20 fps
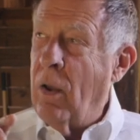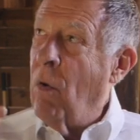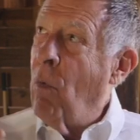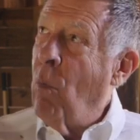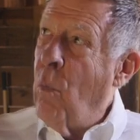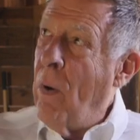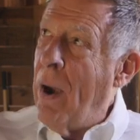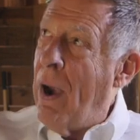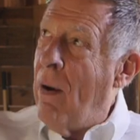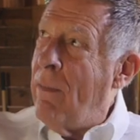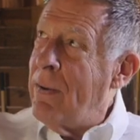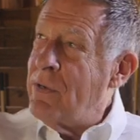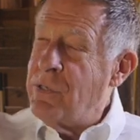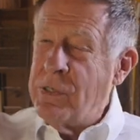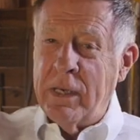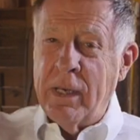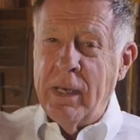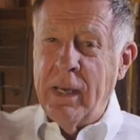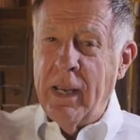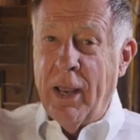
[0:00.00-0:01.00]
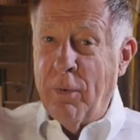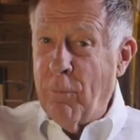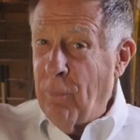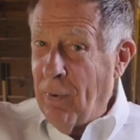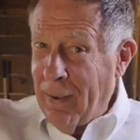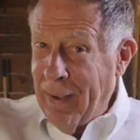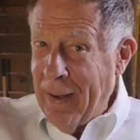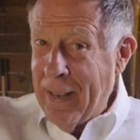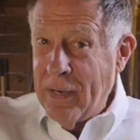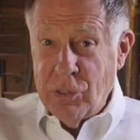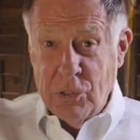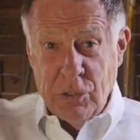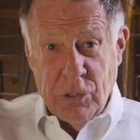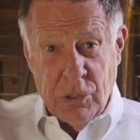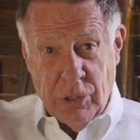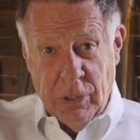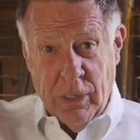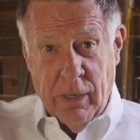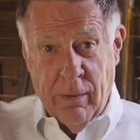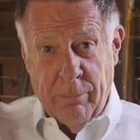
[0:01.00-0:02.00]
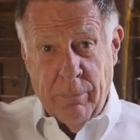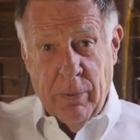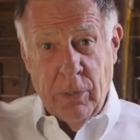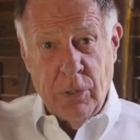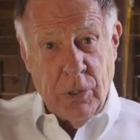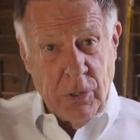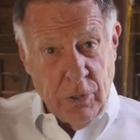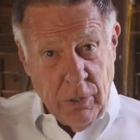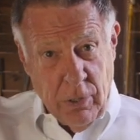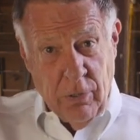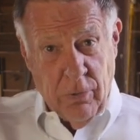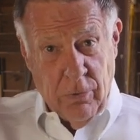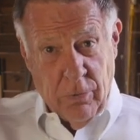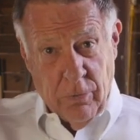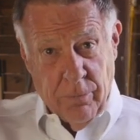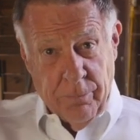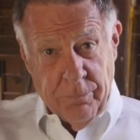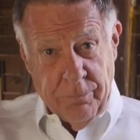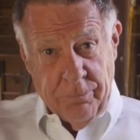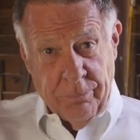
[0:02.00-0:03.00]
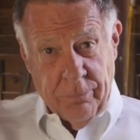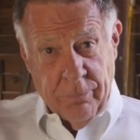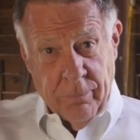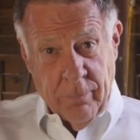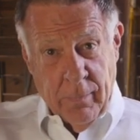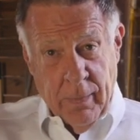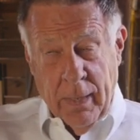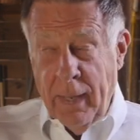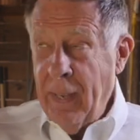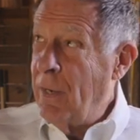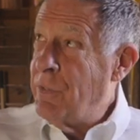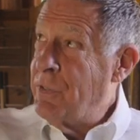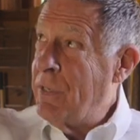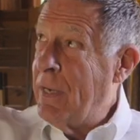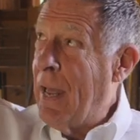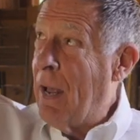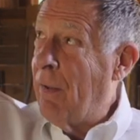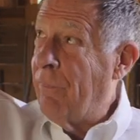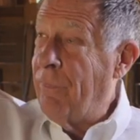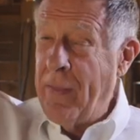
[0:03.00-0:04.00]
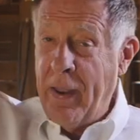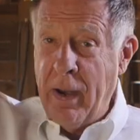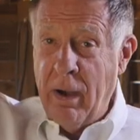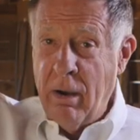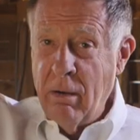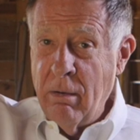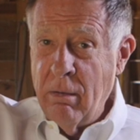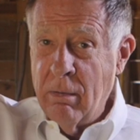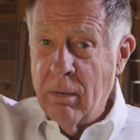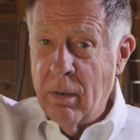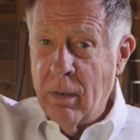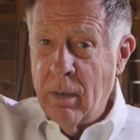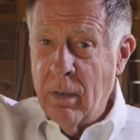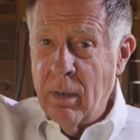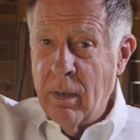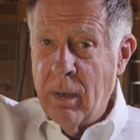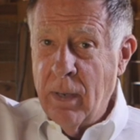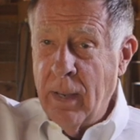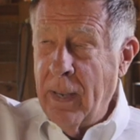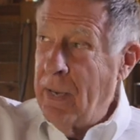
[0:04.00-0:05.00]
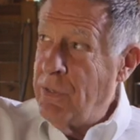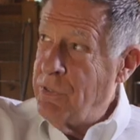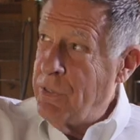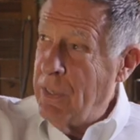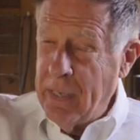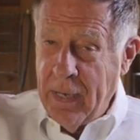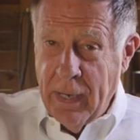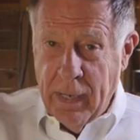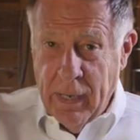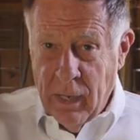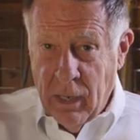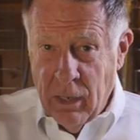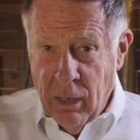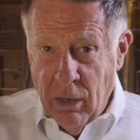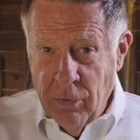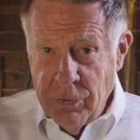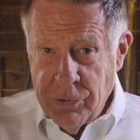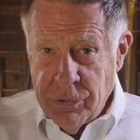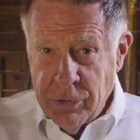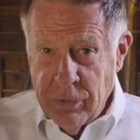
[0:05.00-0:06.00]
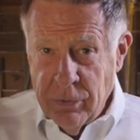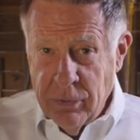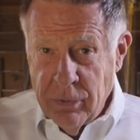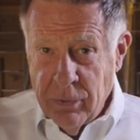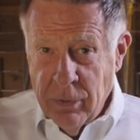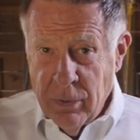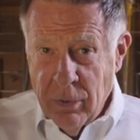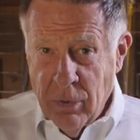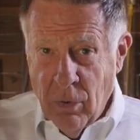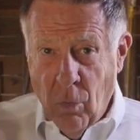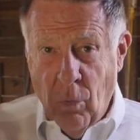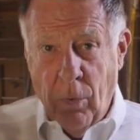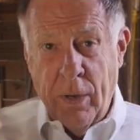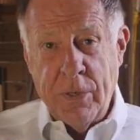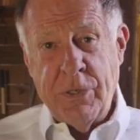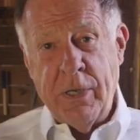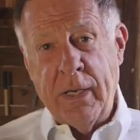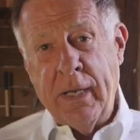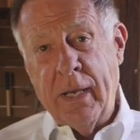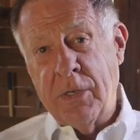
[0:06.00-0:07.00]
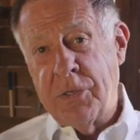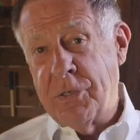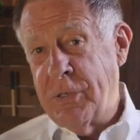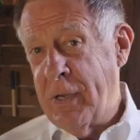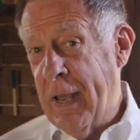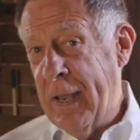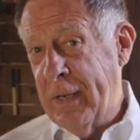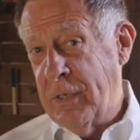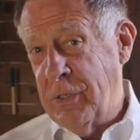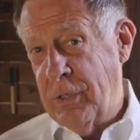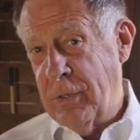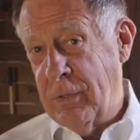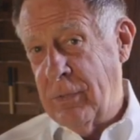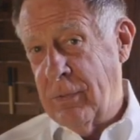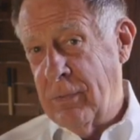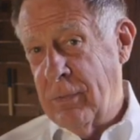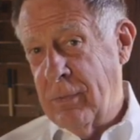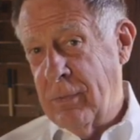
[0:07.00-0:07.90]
where is he in relationship to you? Is he out there? Is he getting closer? Or is he inside you?